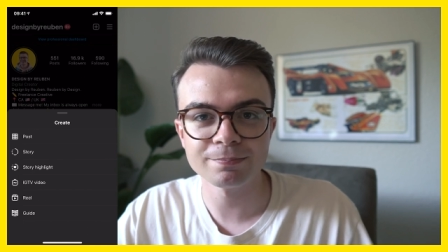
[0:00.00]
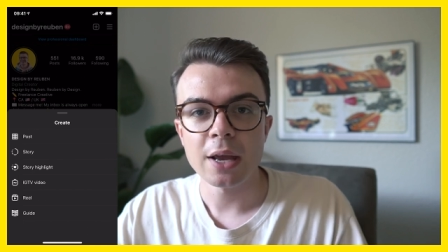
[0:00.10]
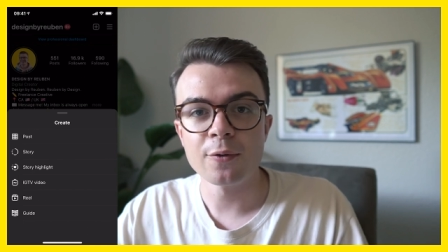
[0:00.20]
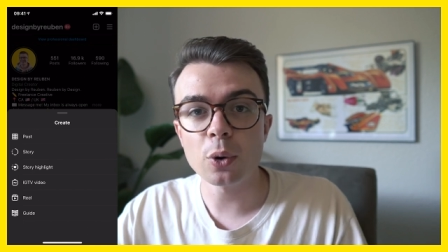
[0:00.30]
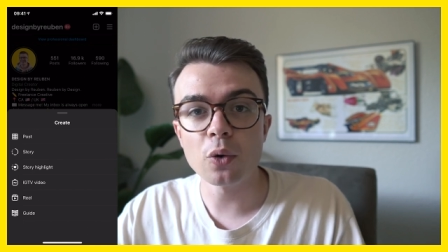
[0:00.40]

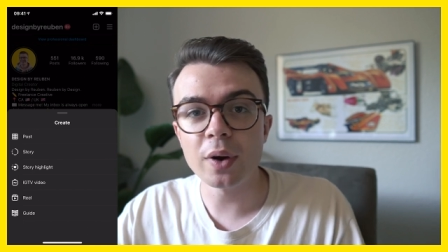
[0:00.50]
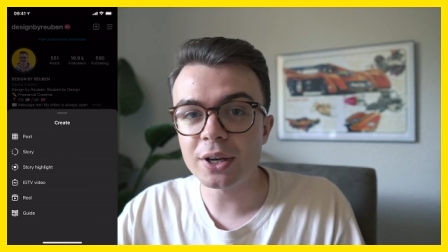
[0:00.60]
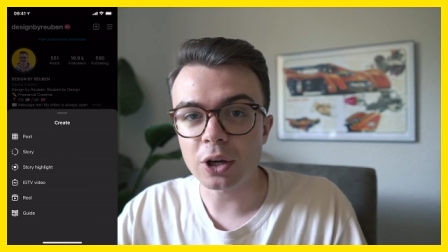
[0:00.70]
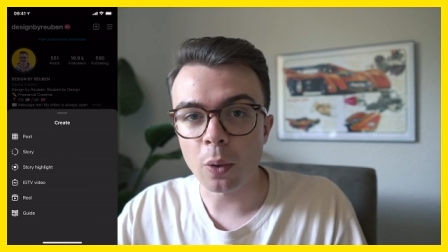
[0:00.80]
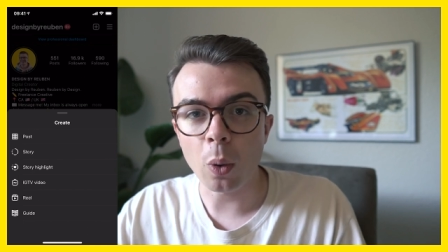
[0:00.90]
If you want to
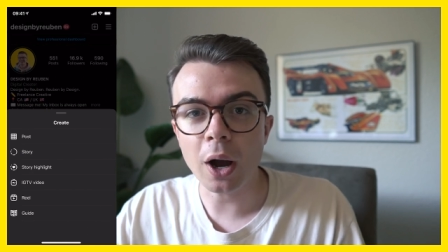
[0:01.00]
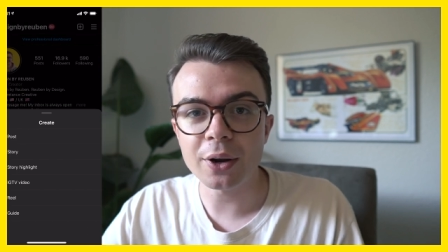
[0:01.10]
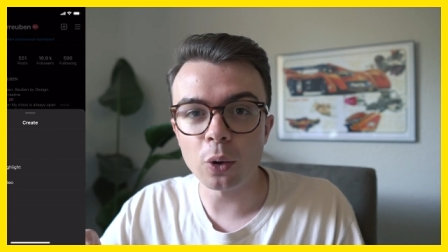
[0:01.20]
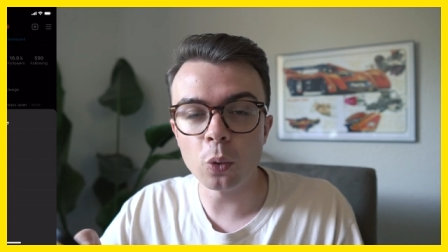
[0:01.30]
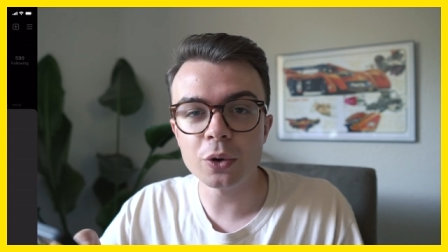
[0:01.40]
reach a
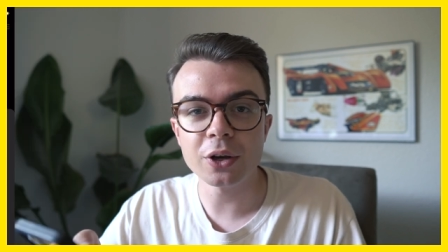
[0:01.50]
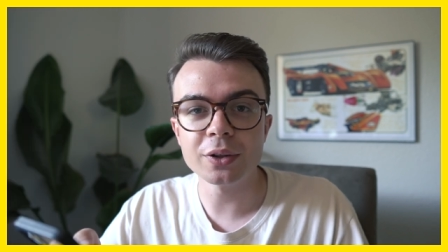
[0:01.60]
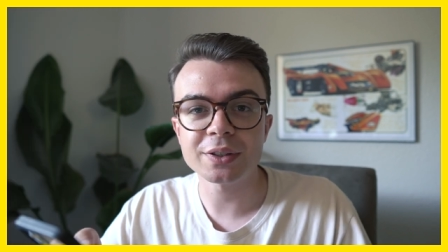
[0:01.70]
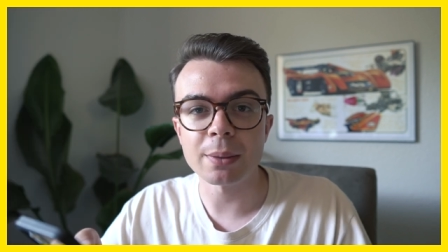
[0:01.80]
wider audience,